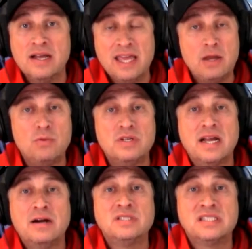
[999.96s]
He was
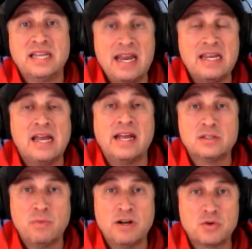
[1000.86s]
outstanding
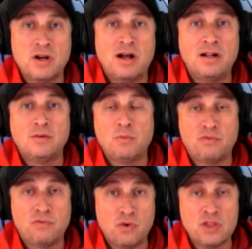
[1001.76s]
against Montreal
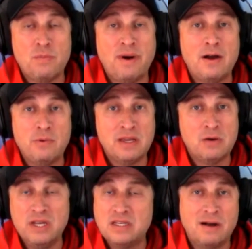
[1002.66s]
before the bye
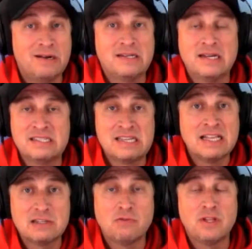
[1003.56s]
week. We talked
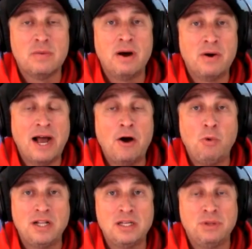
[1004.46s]
extensively about how
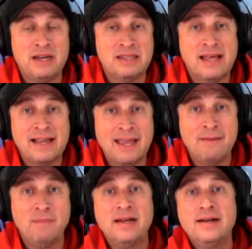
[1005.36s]
well he played in that
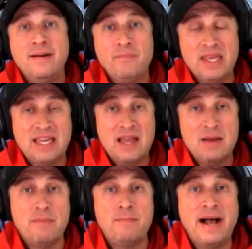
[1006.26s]
game. He
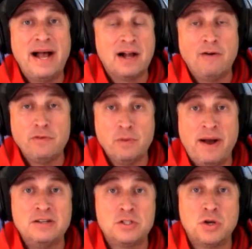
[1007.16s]
came back off the
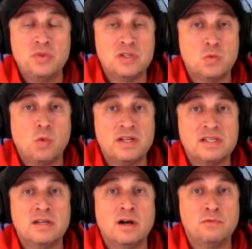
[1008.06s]
bye and showed this
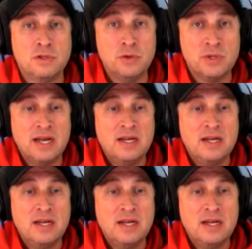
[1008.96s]
wasn't a fluke.